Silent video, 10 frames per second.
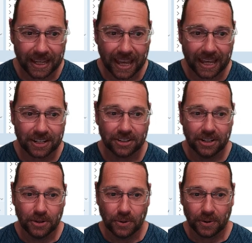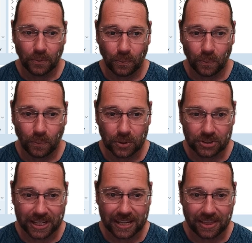And we'll
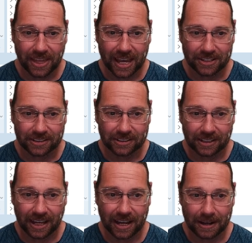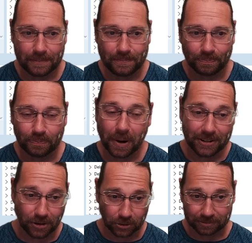see that by
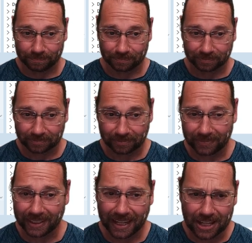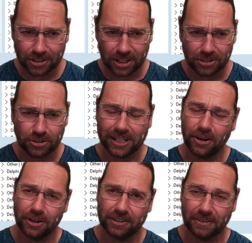default, it's usually
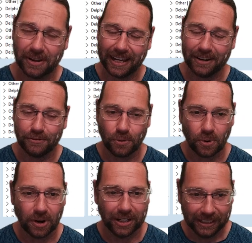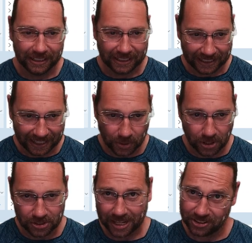on for
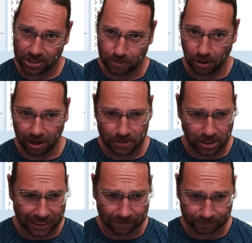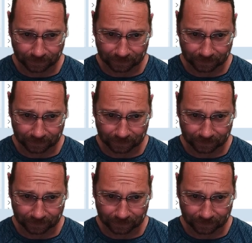Windows and essential programs only.